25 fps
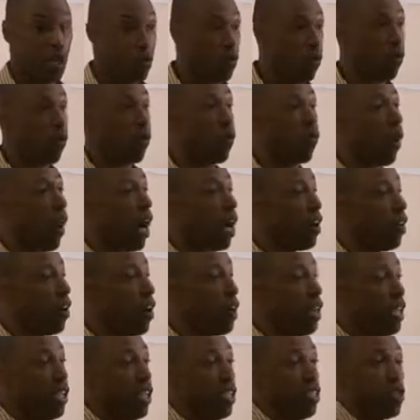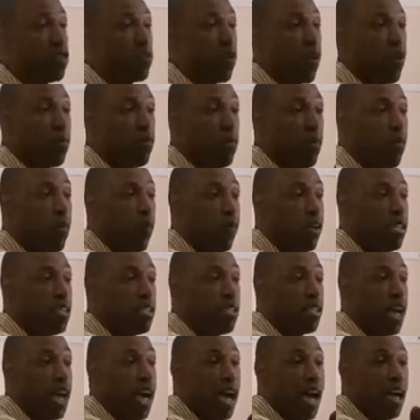You want to write on it, start from one
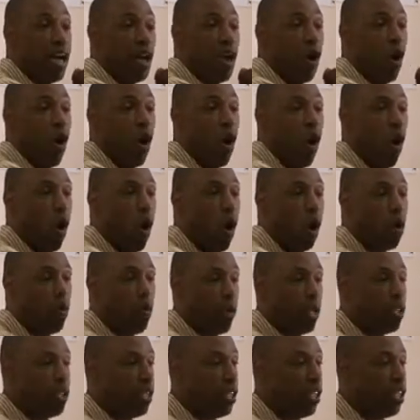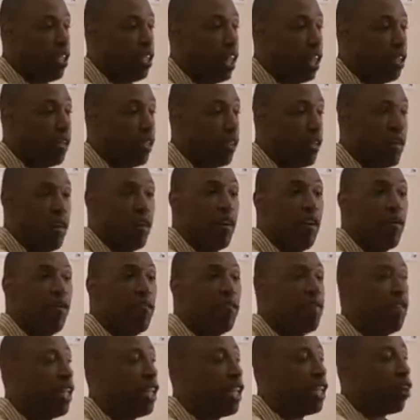side all the way to the other,
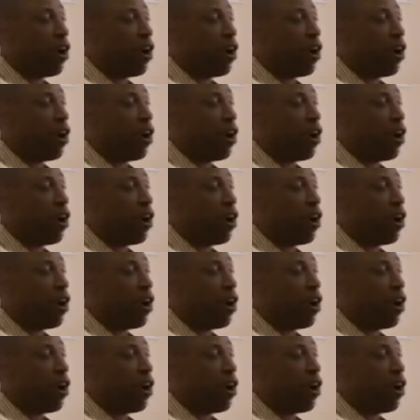fill